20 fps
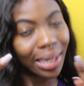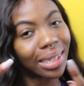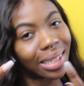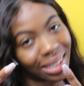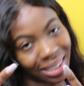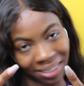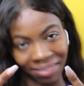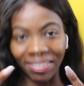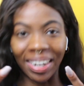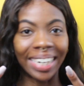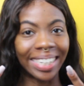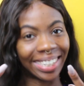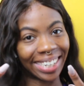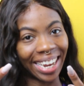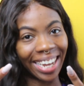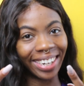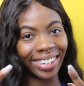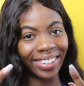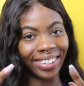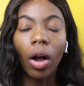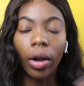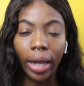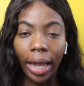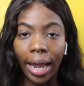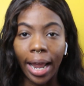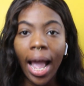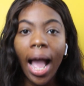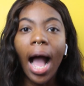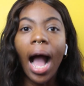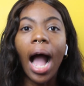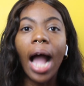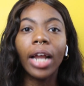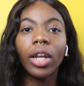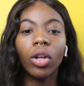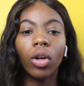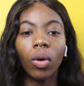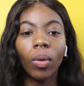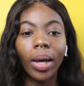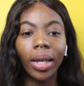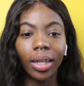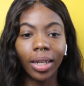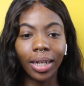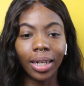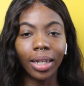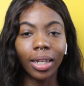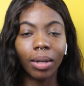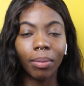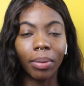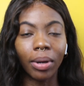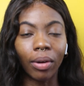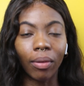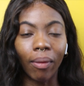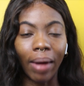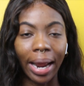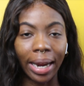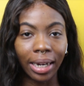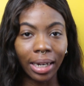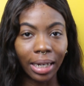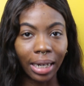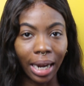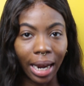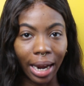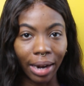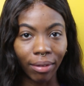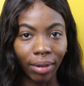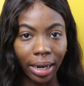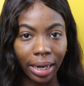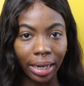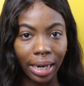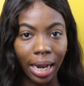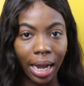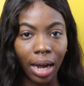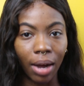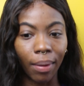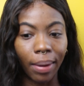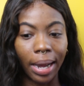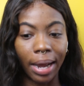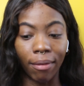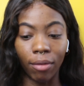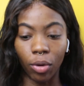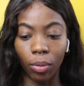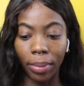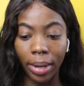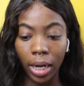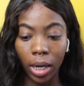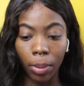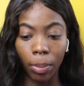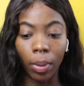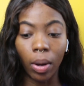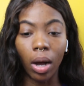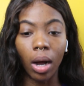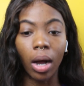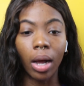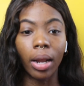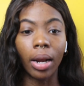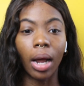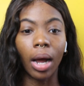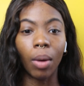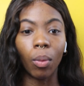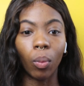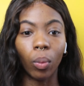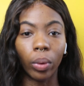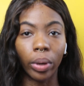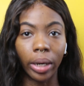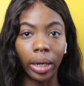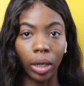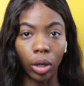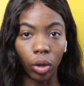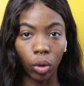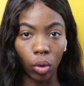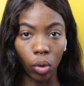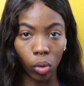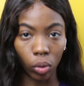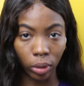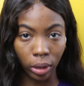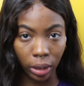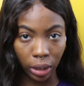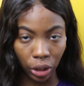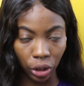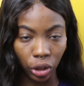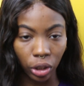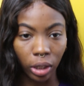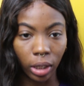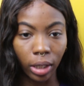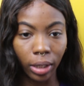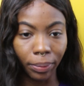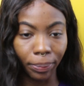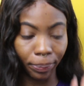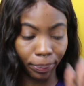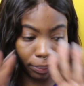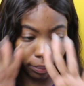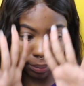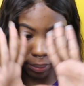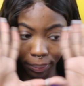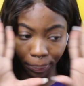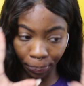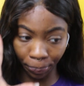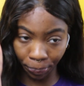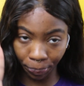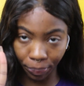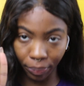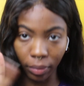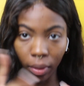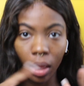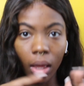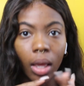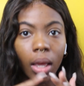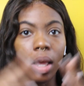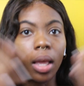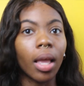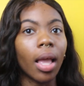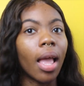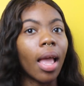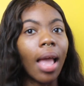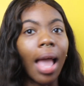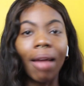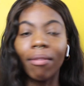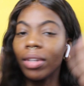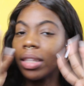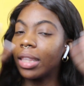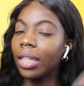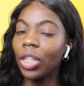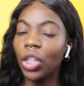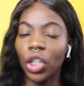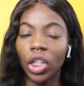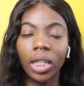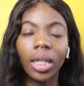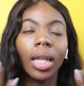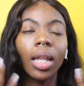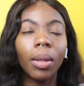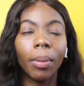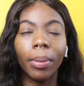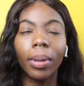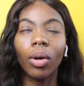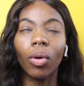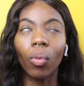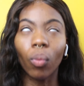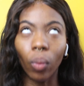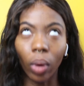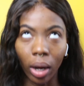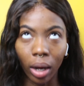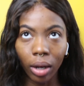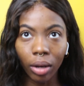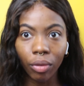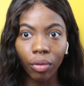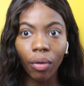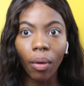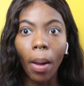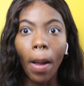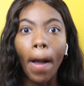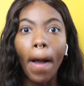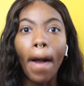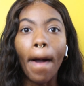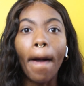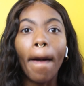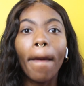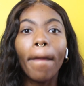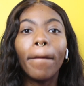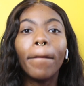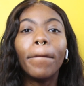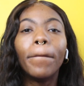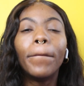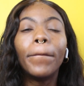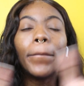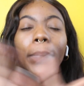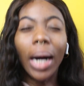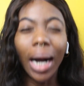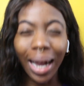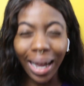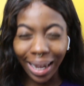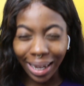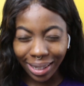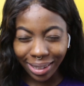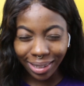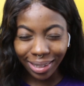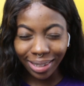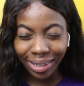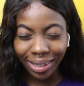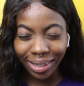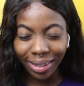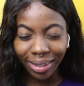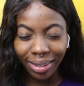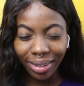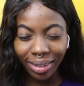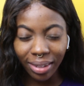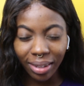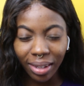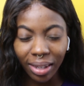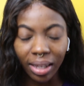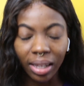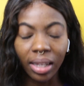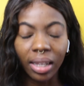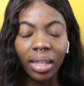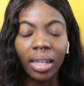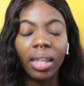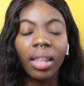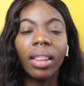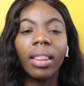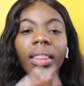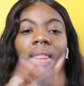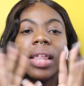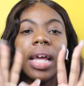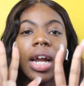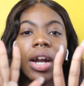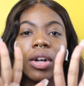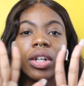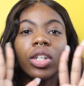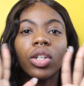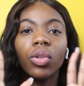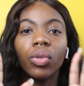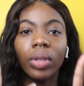to my channel. Okay, I know I look a little bit Raggedy Ann right now. I have no makeup on. I'm wearing an old t-shirt. Everything's just a little bit rough, but there's a